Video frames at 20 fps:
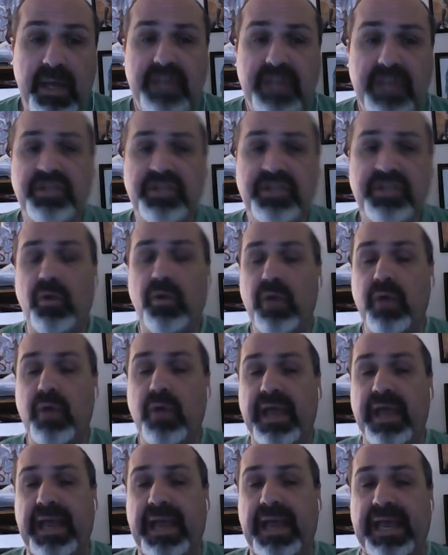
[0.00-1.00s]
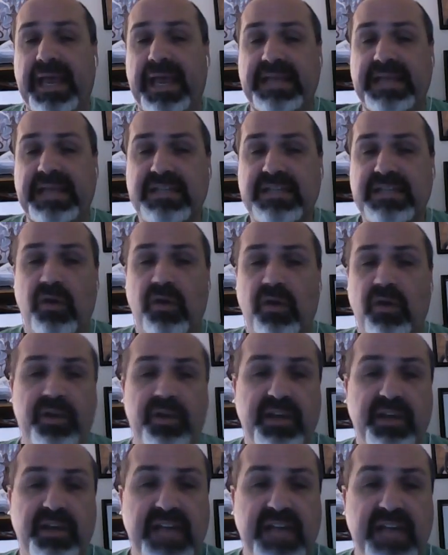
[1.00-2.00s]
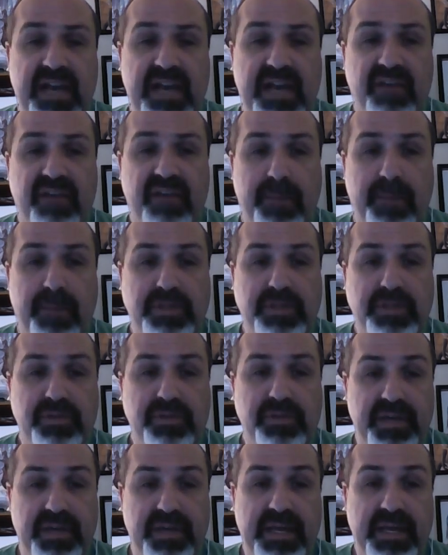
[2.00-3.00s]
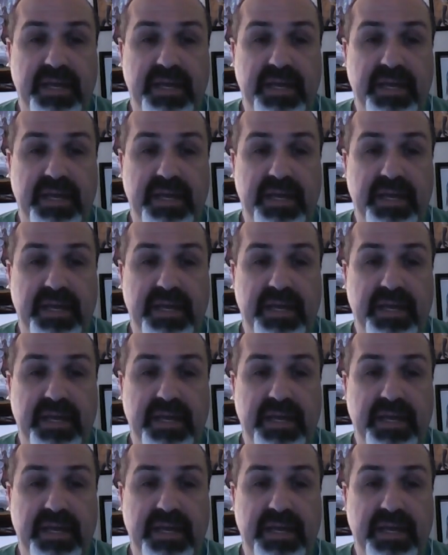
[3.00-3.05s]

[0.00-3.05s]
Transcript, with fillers: So it is called an attack of opportunity.